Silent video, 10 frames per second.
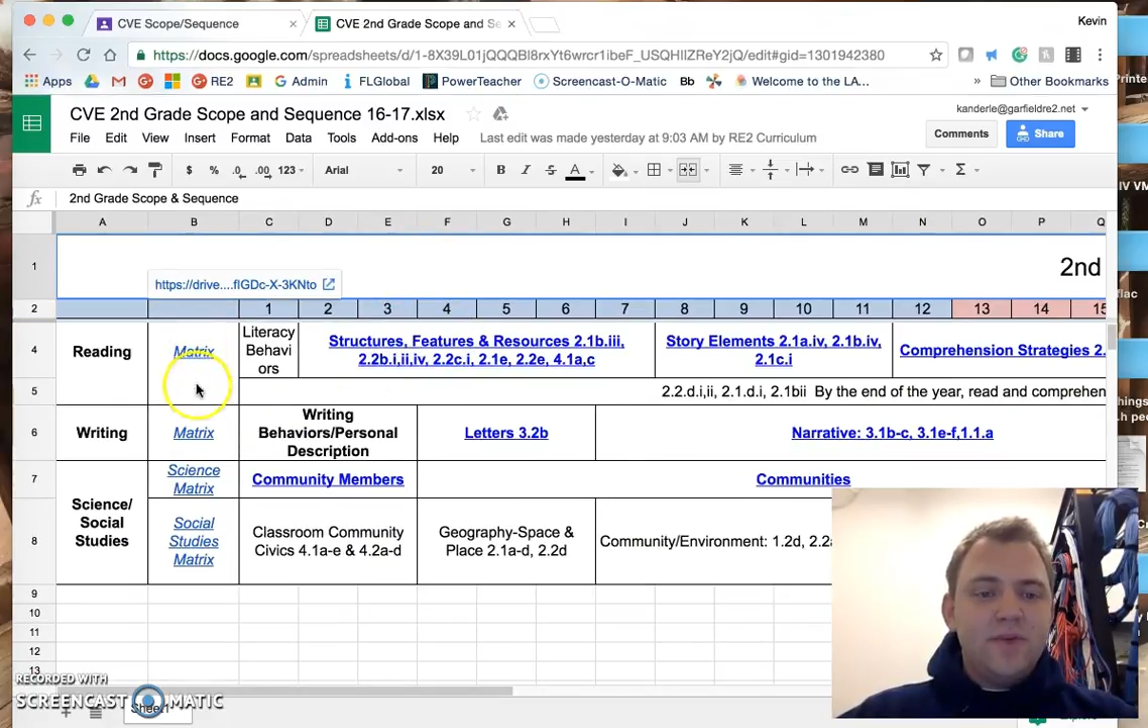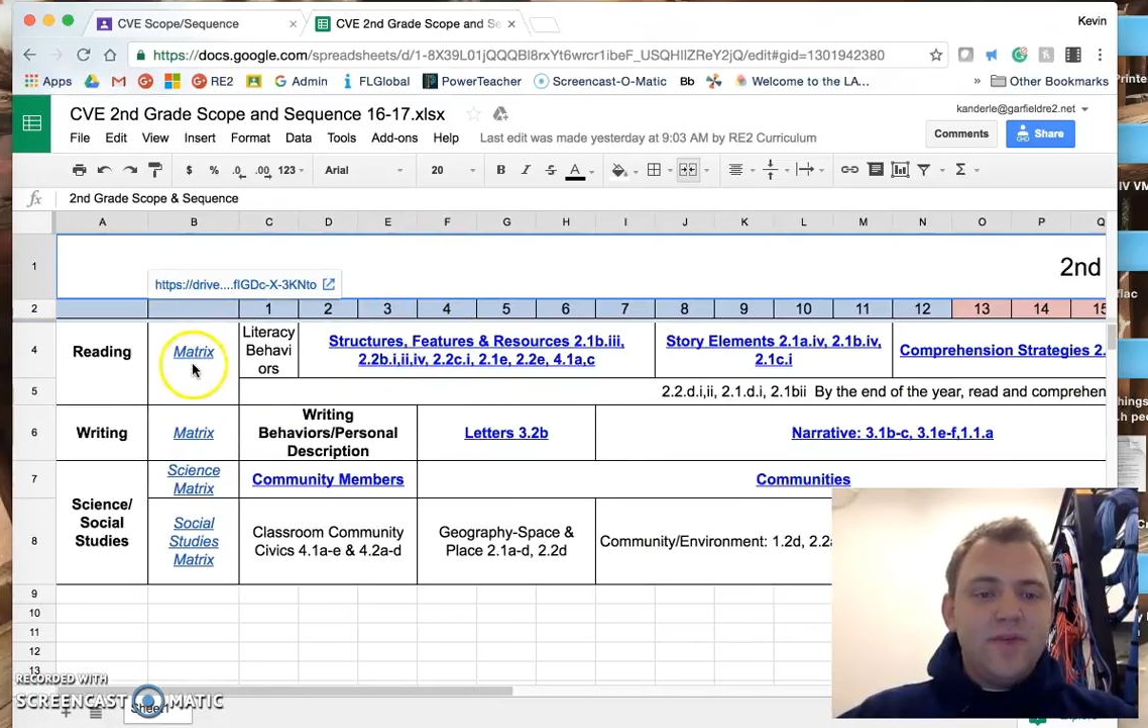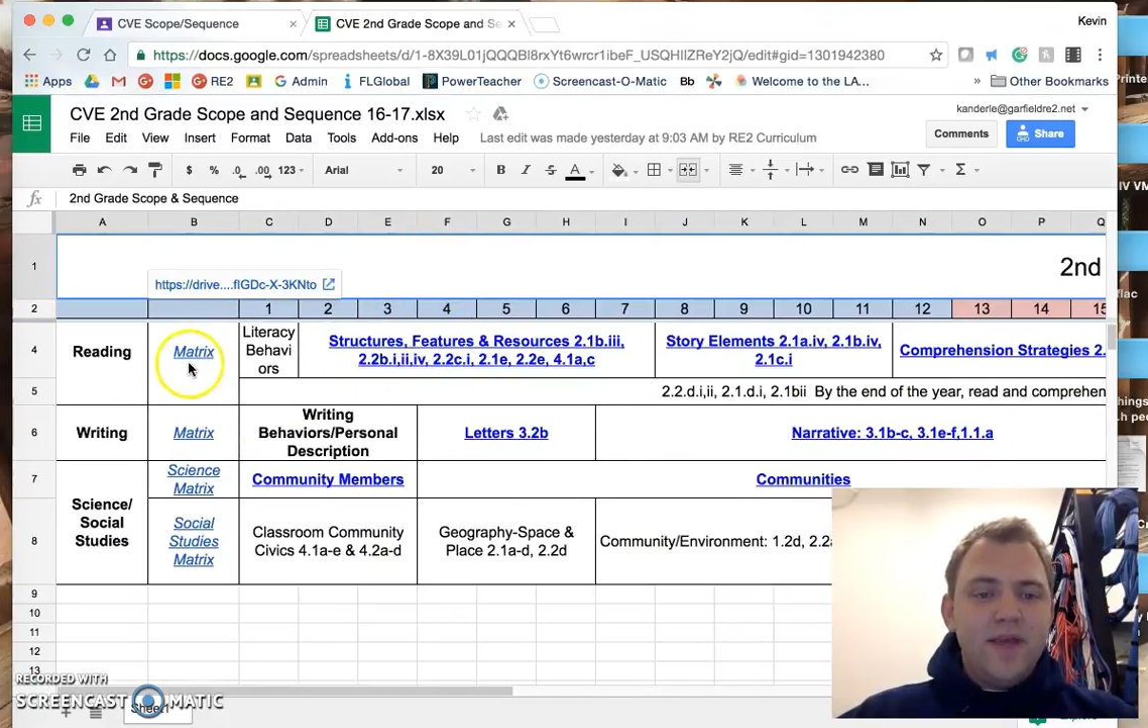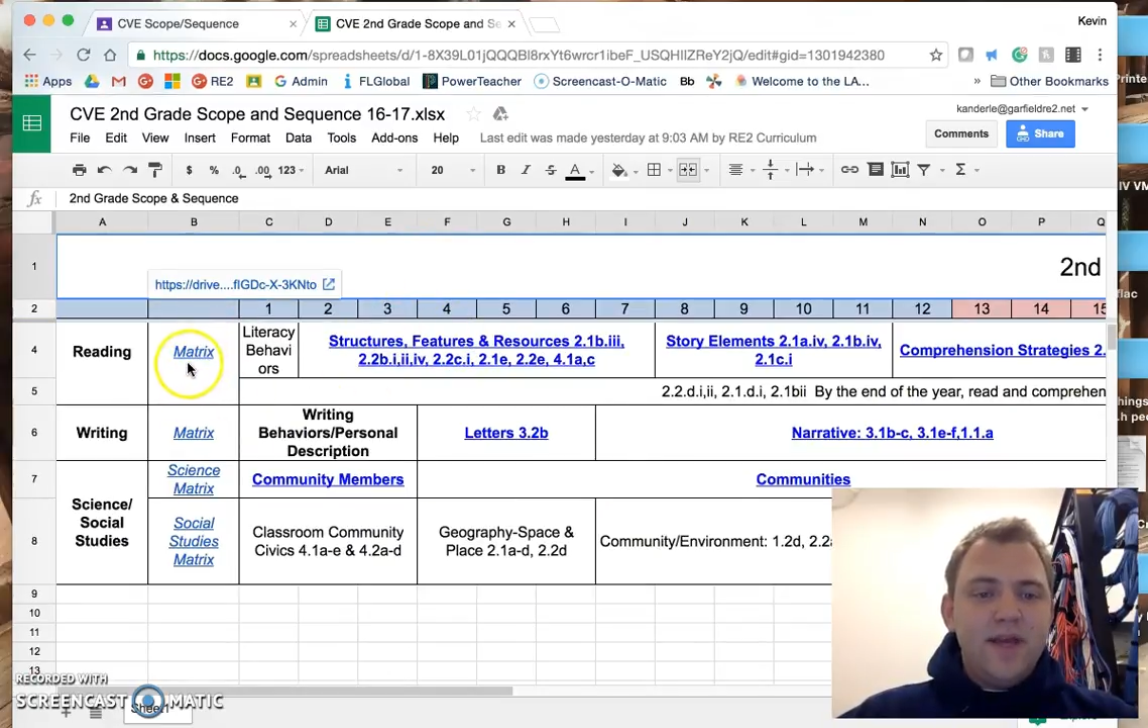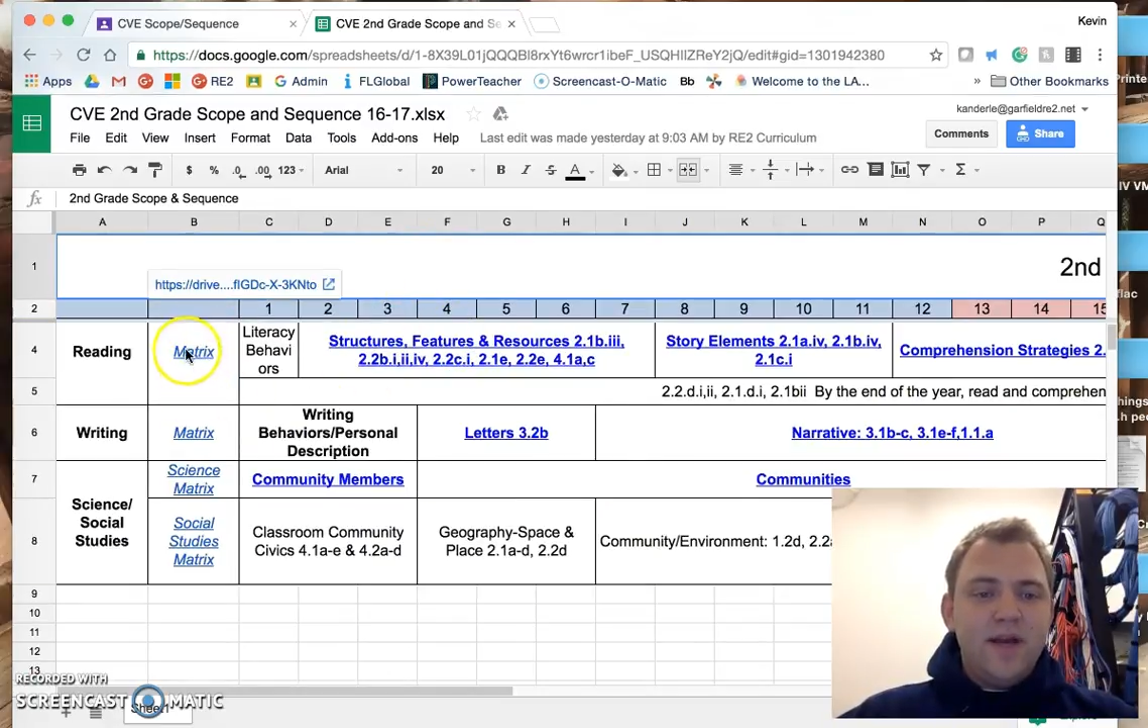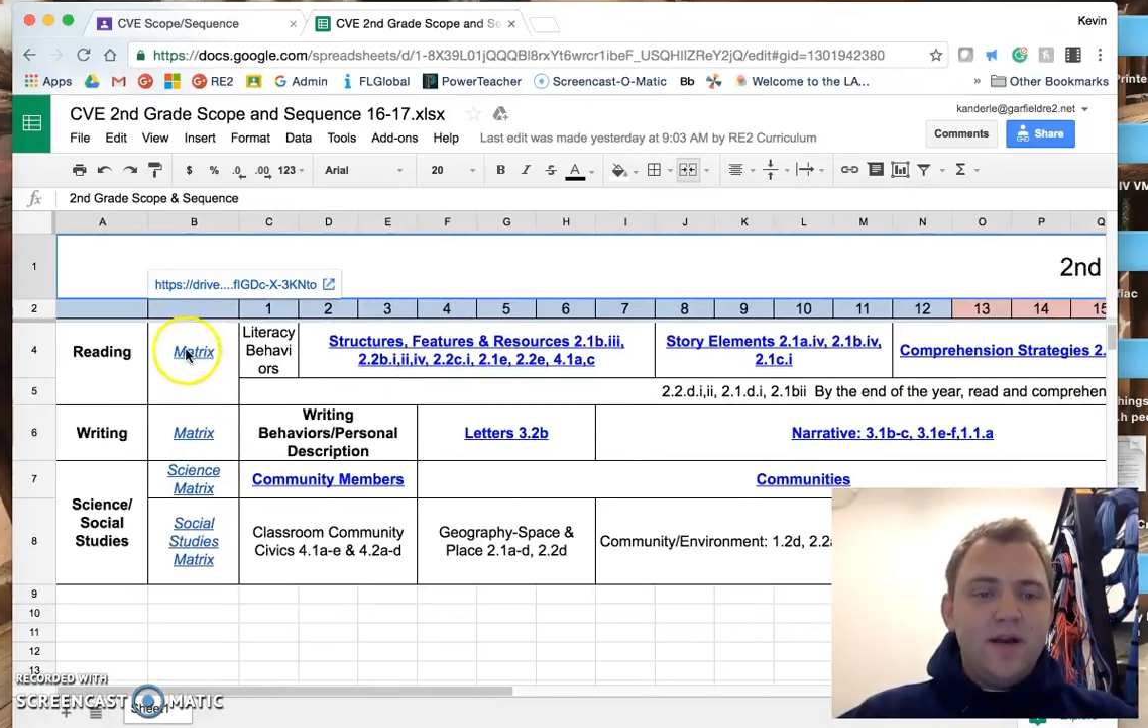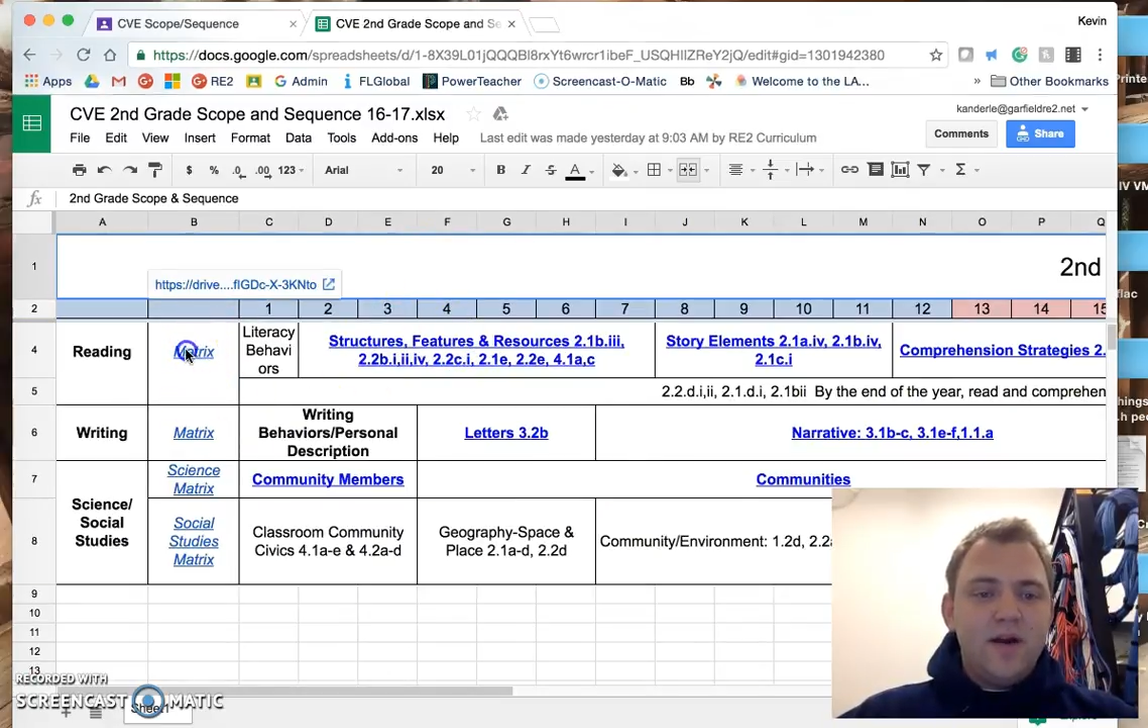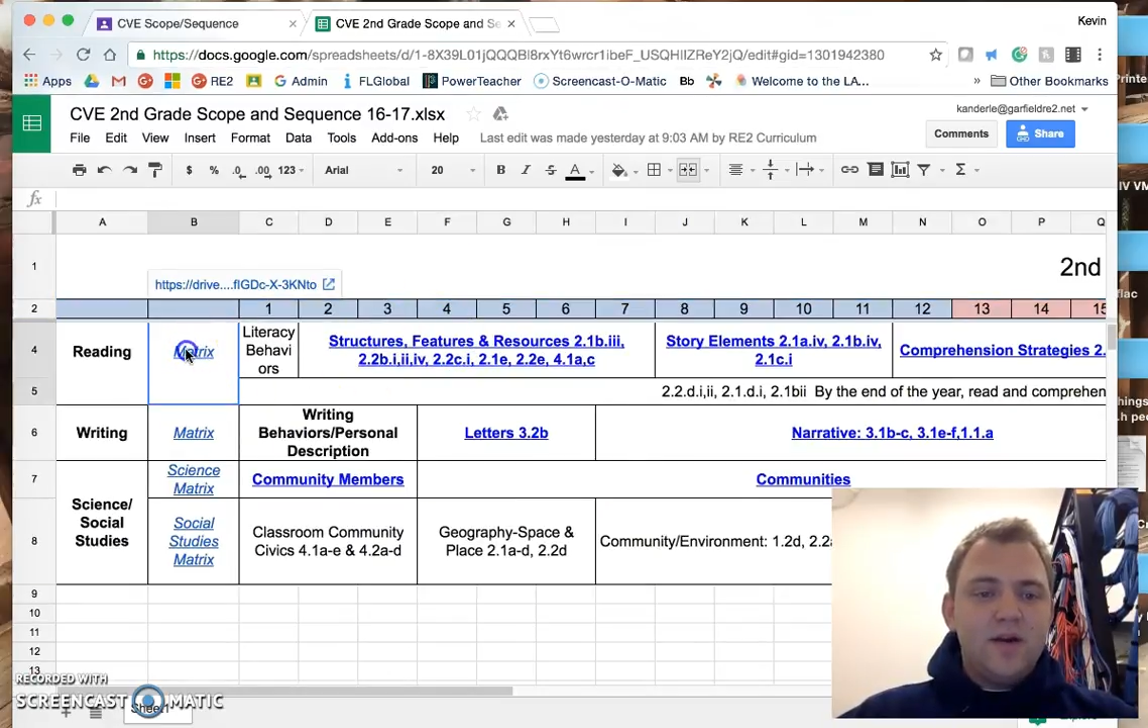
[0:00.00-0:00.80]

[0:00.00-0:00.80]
within here.